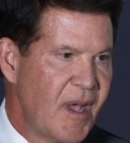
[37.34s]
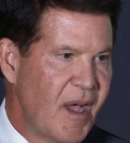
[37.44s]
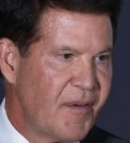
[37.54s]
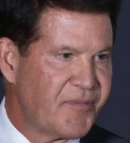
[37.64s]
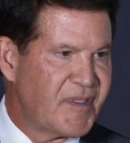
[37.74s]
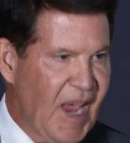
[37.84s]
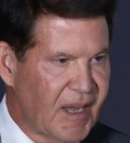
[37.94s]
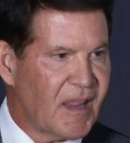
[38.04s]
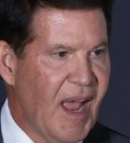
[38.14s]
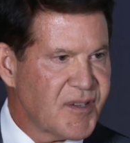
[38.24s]
of
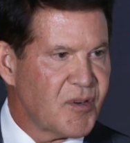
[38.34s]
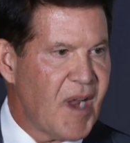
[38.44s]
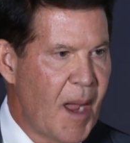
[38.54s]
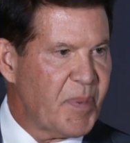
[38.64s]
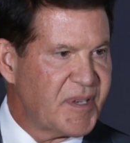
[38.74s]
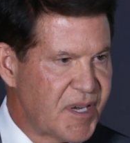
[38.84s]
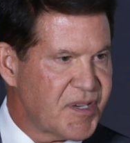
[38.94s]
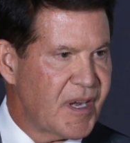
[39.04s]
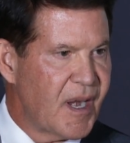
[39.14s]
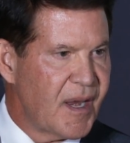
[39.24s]
technological
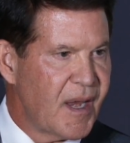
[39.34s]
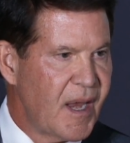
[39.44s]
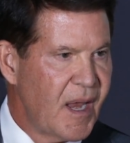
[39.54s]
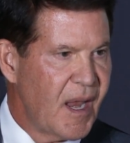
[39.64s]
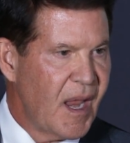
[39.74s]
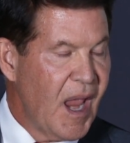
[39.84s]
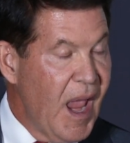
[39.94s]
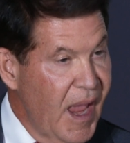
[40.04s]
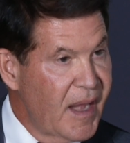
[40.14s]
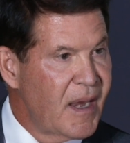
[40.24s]
competition.
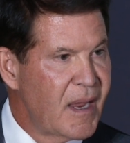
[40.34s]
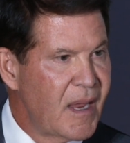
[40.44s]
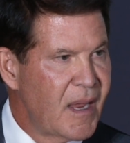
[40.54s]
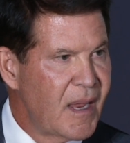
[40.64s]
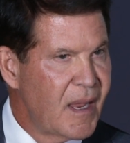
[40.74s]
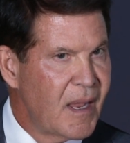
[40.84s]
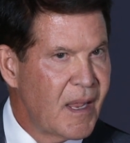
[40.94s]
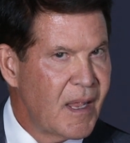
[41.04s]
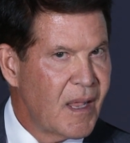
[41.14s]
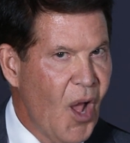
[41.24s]
And
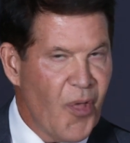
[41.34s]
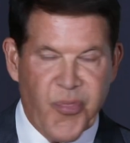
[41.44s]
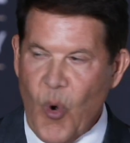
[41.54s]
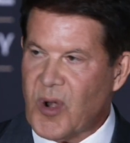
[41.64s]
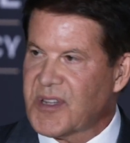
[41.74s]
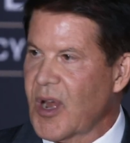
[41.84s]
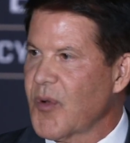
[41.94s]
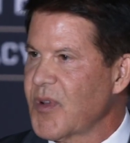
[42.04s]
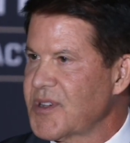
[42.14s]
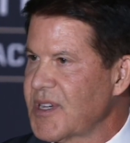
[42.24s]
authoritarian
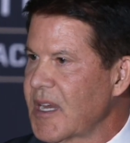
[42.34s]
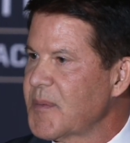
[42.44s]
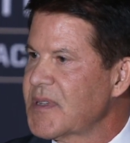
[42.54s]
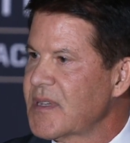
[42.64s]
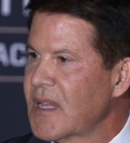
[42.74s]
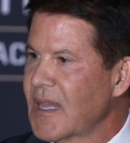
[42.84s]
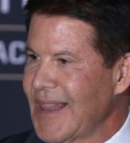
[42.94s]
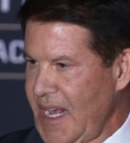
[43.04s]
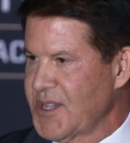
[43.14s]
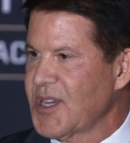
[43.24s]
regimes
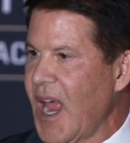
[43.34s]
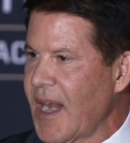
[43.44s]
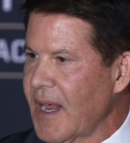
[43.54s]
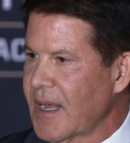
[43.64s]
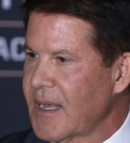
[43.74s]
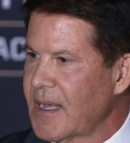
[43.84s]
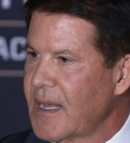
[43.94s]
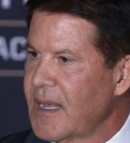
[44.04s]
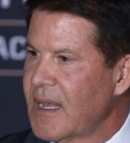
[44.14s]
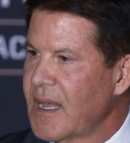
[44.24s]
like China
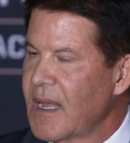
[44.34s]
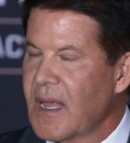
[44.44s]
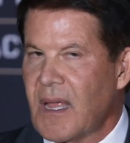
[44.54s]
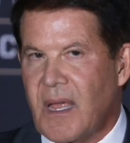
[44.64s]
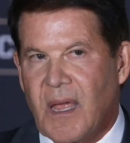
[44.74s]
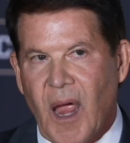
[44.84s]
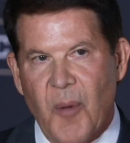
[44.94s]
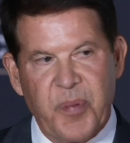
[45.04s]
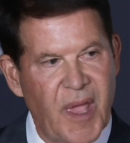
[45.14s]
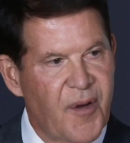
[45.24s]
are
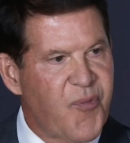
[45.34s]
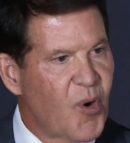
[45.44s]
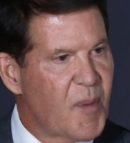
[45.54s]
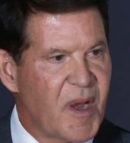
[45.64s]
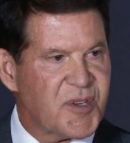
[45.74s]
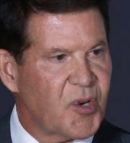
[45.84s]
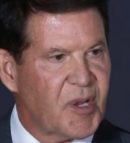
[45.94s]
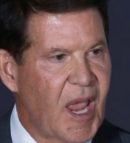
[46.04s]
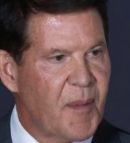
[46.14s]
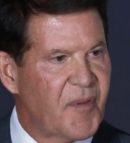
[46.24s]
playing a four-dimensional
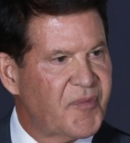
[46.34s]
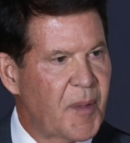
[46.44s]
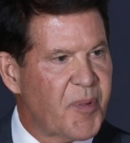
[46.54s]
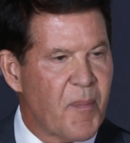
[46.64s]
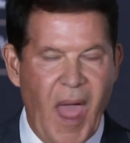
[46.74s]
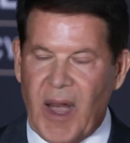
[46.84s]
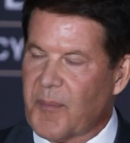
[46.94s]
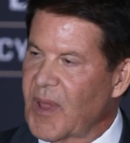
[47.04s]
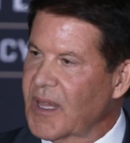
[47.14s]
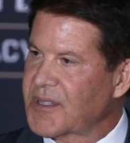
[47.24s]
game of diplomatic,
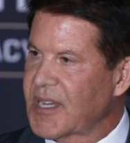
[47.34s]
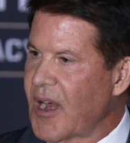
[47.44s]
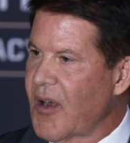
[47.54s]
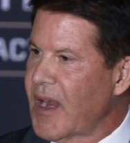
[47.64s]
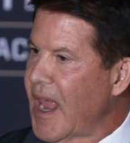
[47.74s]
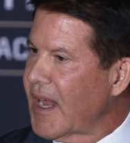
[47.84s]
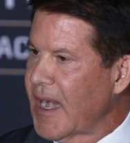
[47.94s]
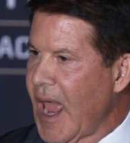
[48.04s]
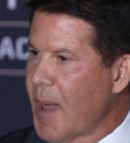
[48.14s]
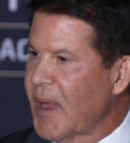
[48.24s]
military,
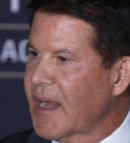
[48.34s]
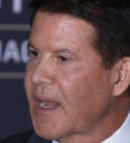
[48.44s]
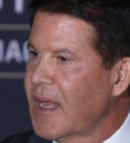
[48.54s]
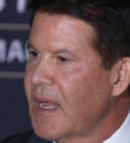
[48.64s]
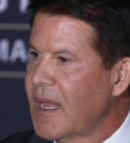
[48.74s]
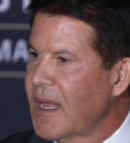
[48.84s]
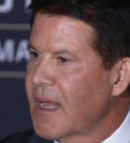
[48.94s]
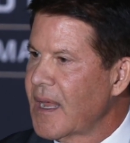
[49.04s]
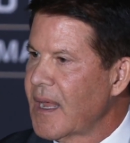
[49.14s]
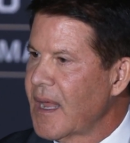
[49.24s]
economic,
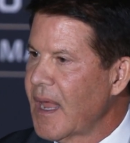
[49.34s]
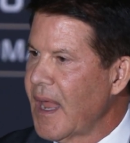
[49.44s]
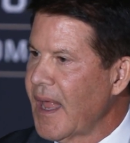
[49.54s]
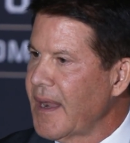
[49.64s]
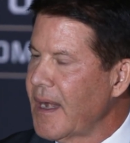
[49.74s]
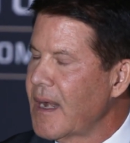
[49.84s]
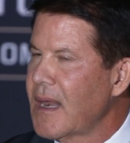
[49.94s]
and